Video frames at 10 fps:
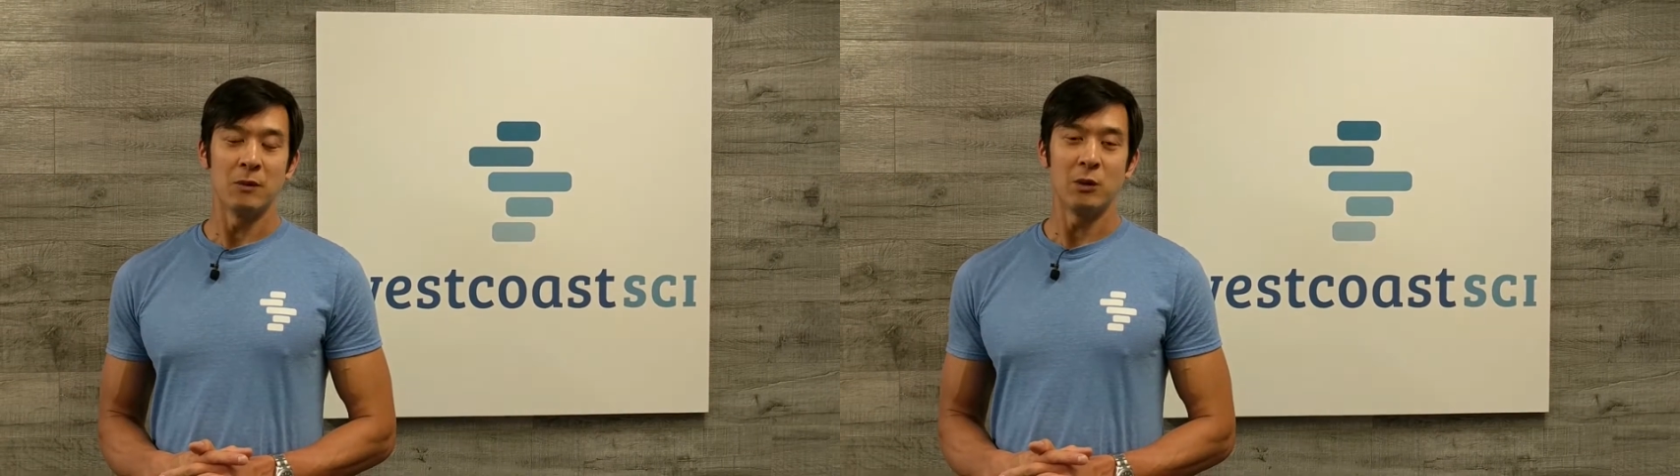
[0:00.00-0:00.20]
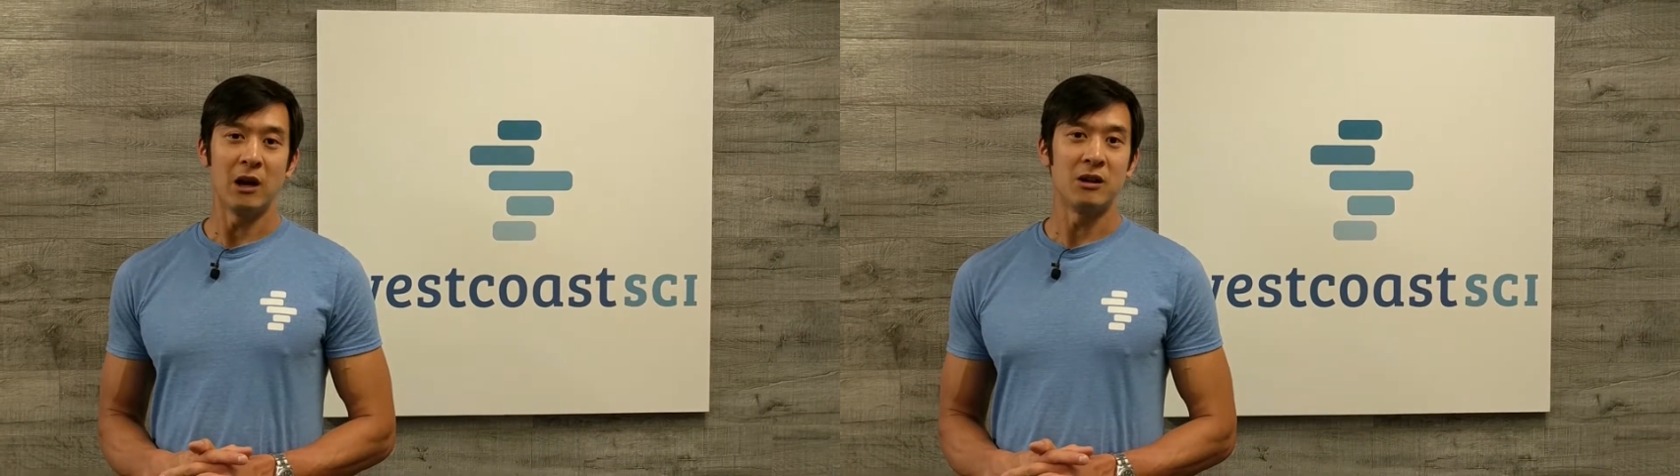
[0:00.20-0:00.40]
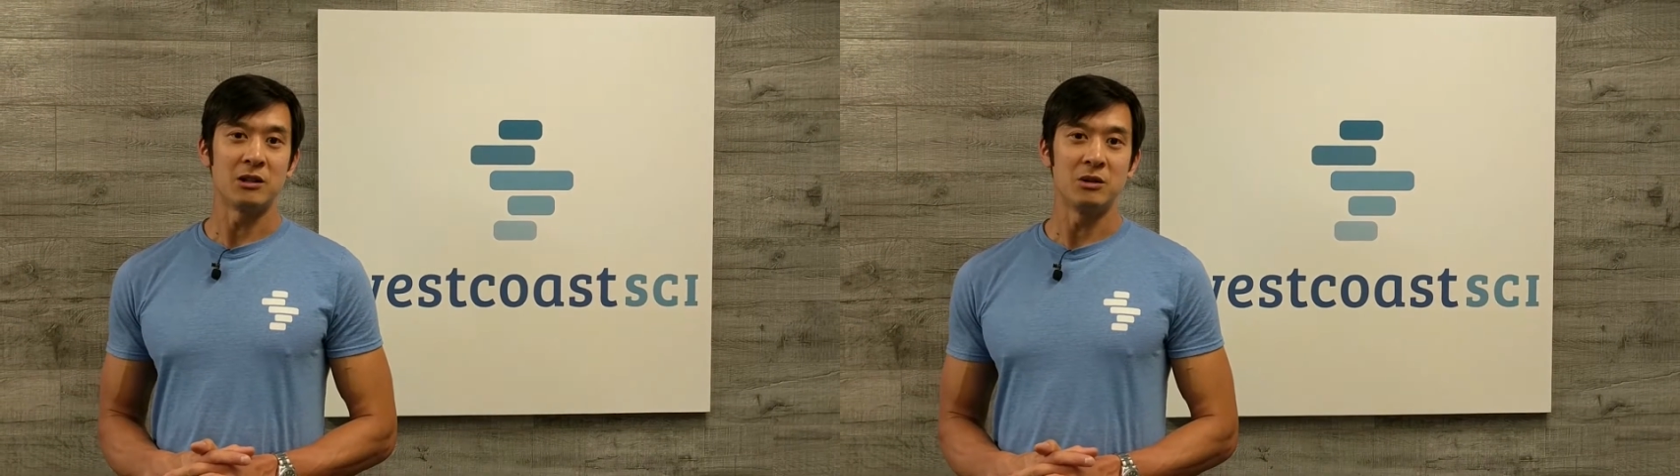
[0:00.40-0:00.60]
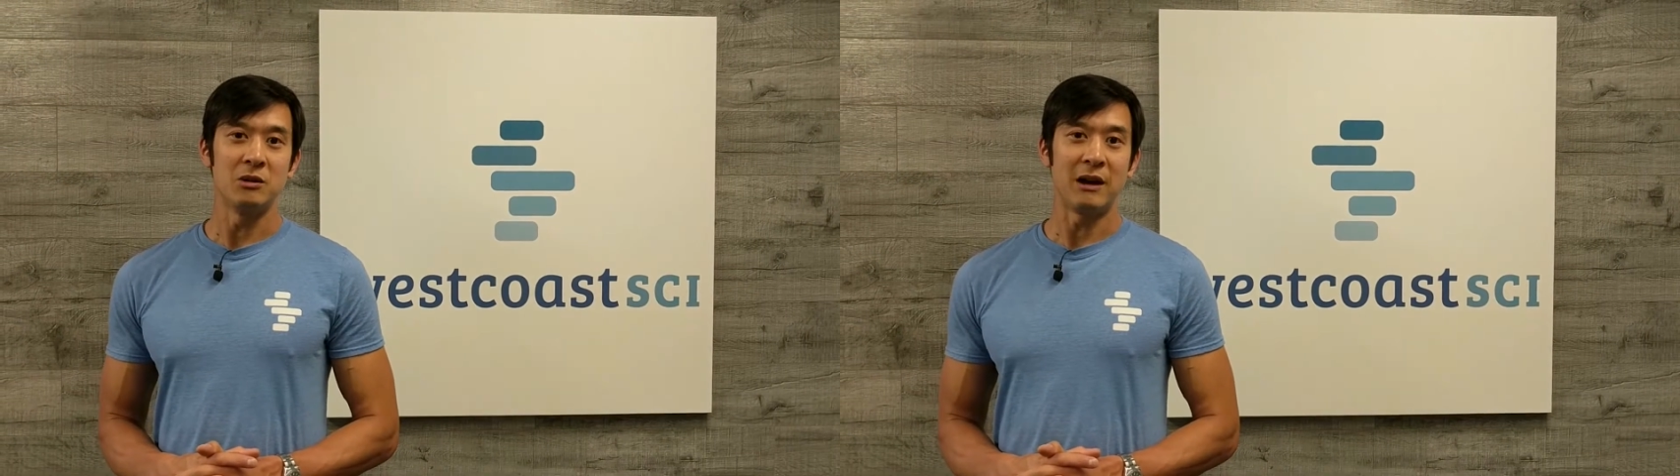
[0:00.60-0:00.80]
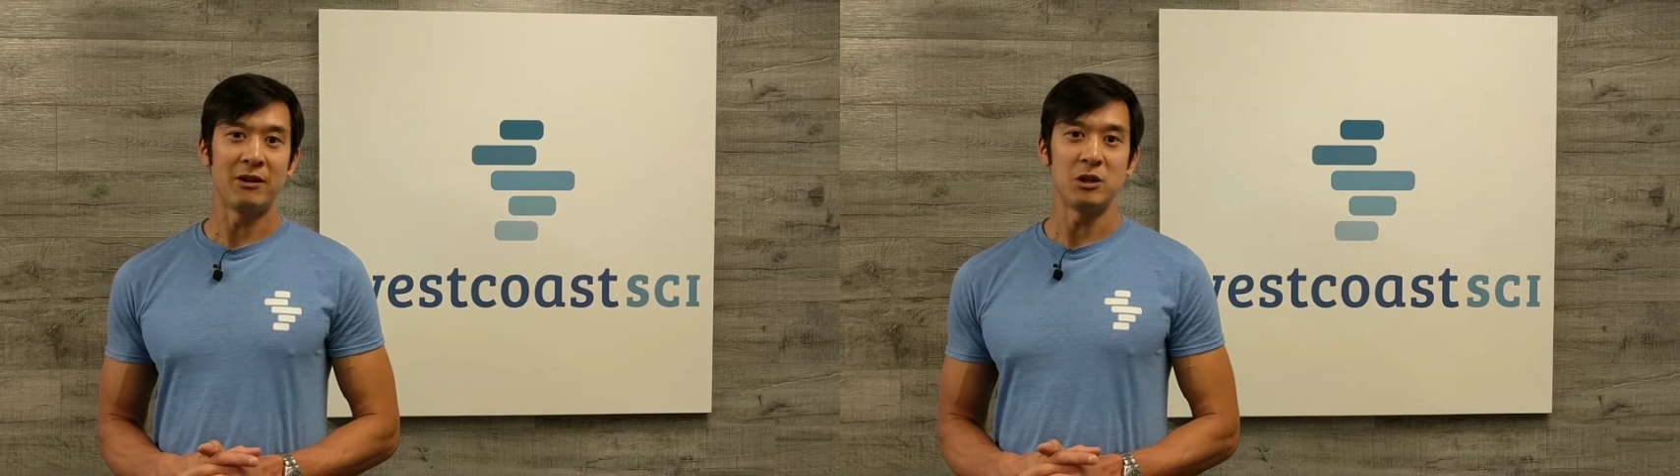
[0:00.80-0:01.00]
We also
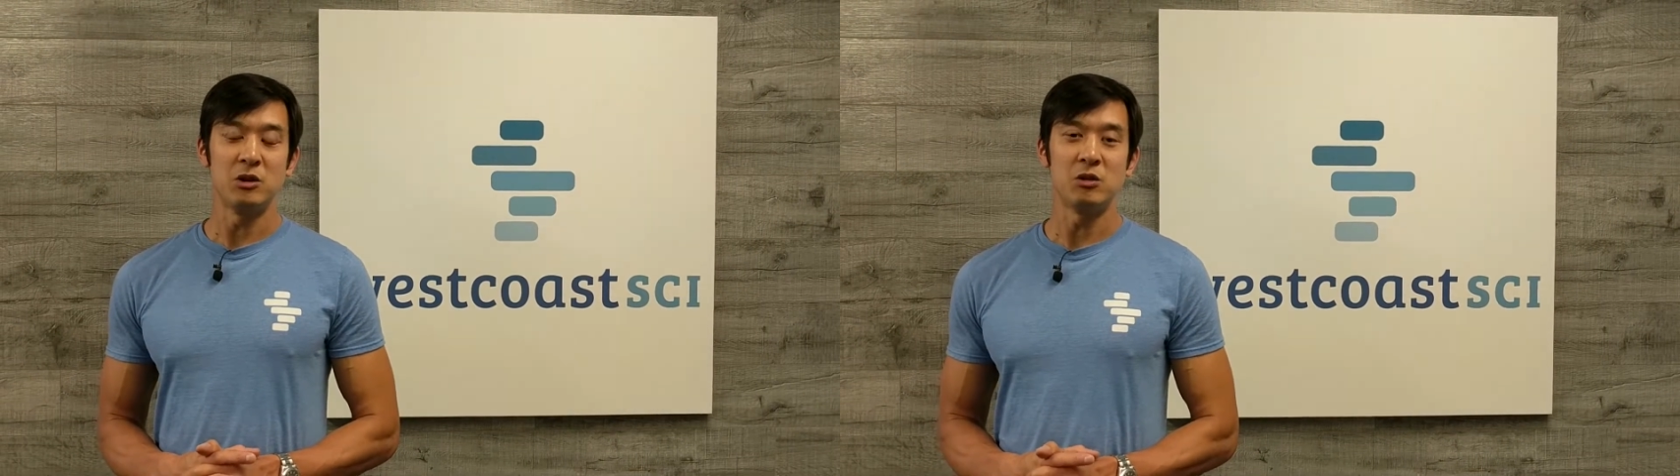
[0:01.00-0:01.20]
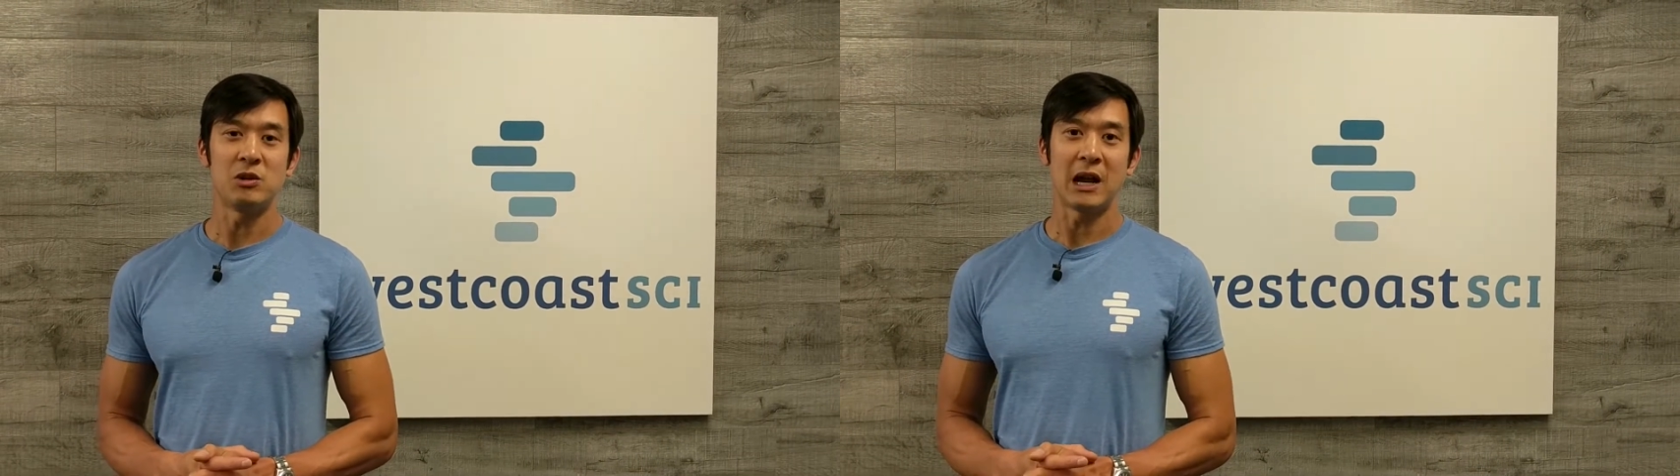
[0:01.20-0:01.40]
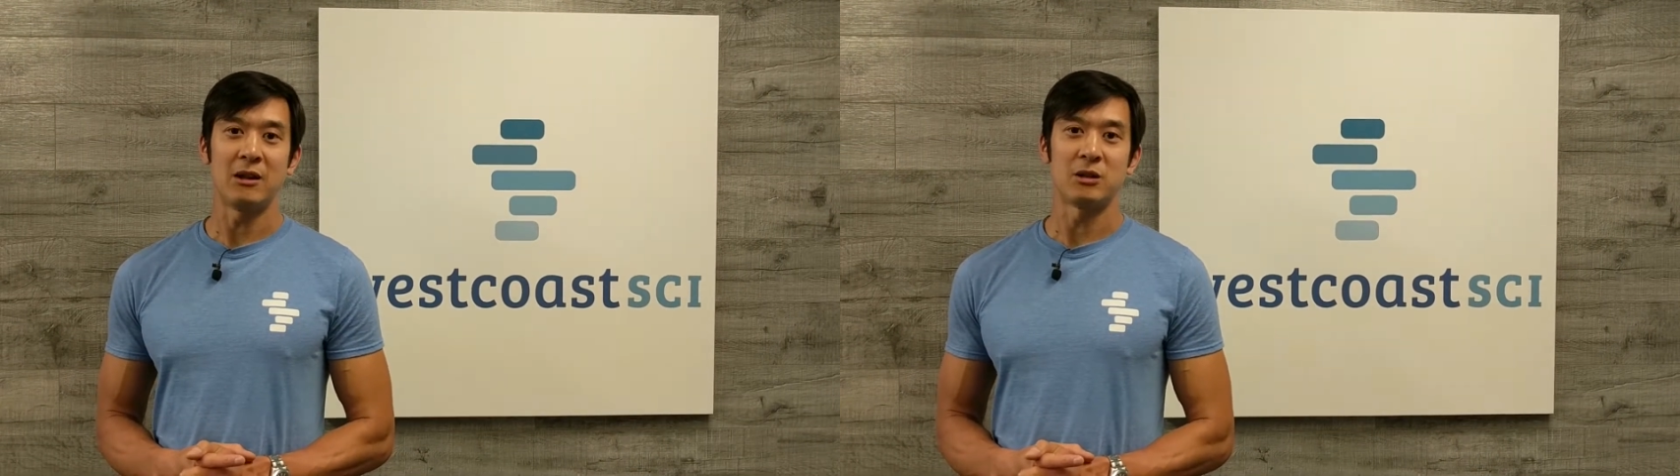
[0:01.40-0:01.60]
do have our YouTube channel,